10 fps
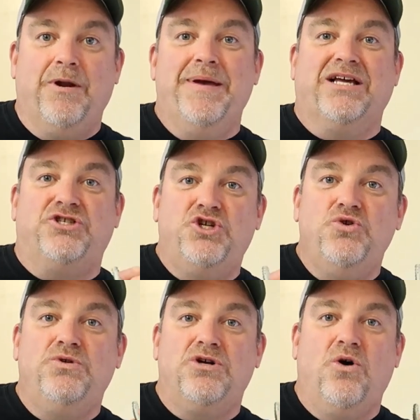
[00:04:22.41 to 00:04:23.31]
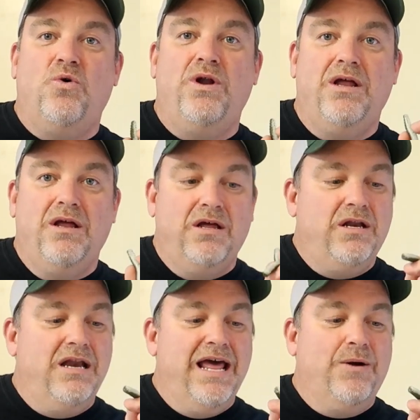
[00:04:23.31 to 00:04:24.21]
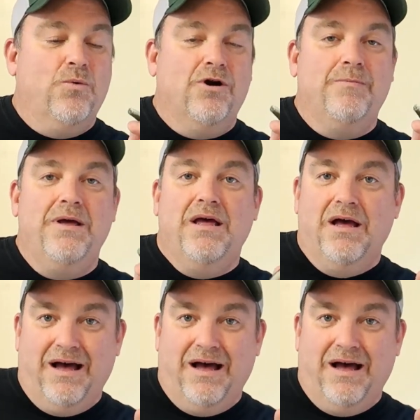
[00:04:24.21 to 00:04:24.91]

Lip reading: I'm going to make a two-tone Ned worm.